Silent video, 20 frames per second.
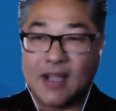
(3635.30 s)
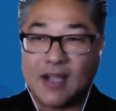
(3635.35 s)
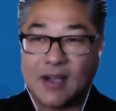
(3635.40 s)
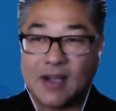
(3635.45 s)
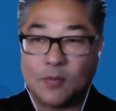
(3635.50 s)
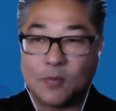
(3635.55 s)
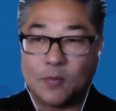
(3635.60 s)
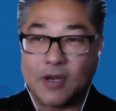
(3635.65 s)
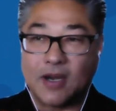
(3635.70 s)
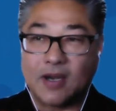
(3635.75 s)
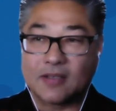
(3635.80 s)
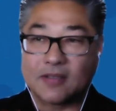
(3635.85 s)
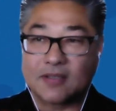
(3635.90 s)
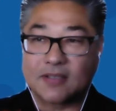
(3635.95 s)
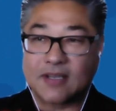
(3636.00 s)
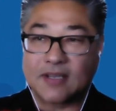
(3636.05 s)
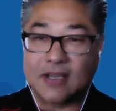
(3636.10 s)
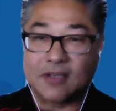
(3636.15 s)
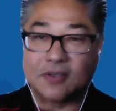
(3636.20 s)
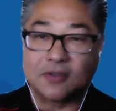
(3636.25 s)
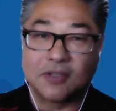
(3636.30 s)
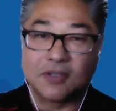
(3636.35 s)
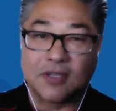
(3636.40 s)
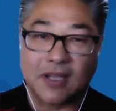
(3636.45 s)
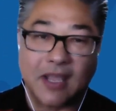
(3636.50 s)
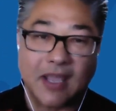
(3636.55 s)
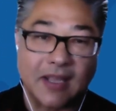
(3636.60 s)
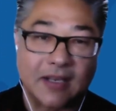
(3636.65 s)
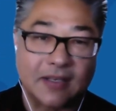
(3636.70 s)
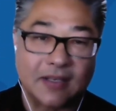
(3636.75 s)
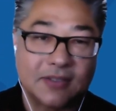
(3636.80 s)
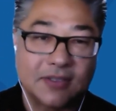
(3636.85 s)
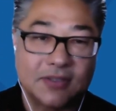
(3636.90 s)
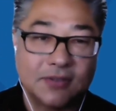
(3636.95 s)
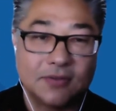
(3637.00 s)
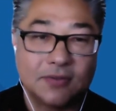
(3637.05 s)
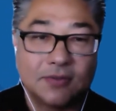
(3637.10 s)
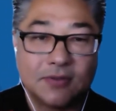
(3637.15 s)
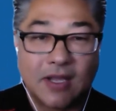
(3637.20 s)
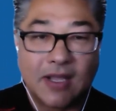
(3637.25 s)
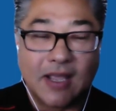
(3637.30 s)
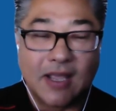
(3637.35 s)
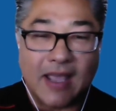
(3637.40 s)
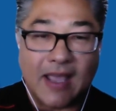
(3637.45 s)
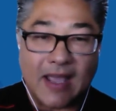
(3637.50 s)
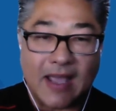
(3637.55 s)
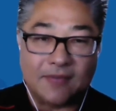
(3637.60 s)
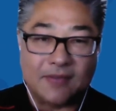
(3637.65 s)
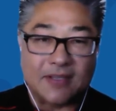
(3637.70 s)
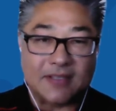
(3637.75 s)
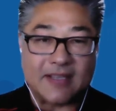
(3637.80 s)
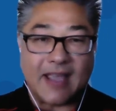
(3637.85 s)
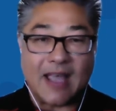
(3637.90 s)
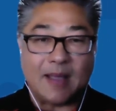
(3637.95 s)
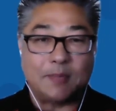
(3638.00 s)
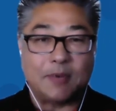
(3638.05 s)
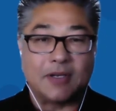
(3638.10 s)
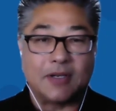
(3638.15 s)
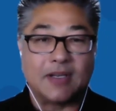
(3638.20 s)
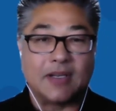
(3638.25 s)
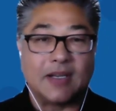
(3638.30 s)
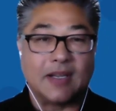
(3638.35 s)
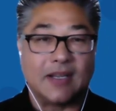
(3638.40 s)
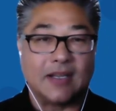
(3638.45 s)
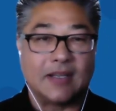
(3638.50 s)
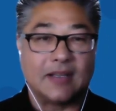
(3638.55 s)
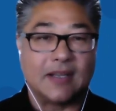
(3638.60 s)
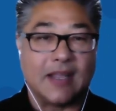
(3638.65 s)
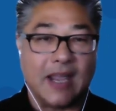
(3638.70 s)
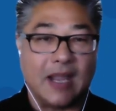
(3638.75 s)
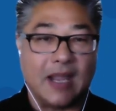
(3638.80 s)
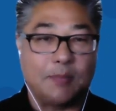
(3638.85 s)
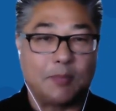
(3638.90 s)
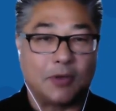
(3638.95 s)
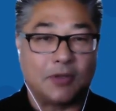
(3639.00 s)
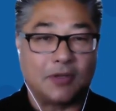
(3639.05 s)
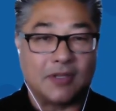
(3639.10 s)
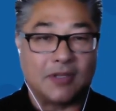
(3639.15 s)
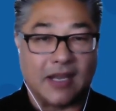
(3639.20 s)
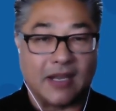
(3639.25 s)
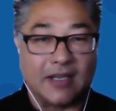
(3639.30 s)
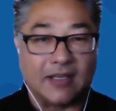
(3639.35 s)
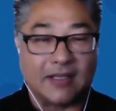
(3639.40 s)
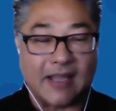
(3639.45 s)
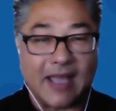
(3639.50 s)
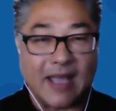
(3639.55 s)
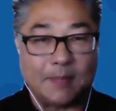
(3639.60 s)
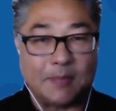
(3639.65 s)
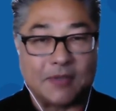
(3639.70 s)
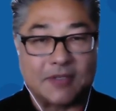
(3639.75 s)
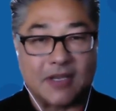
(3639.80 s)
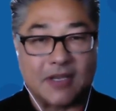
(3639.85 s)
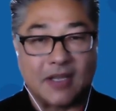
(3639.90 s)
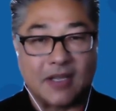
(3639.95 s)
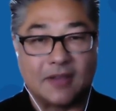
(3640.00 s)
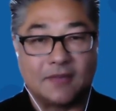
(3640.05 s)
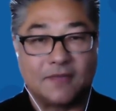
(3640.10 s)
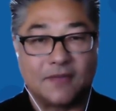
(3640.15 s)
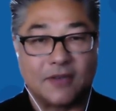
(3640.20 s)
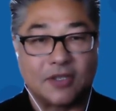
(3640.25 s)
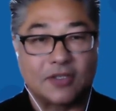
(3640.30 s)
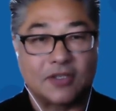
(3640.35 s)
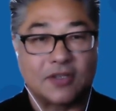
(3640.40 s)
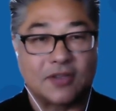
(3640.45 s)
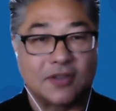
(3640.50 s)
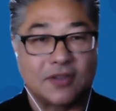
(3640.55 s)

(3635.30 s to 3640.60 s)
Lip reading: We are scheduled again to have this happen in April, and it happens on the first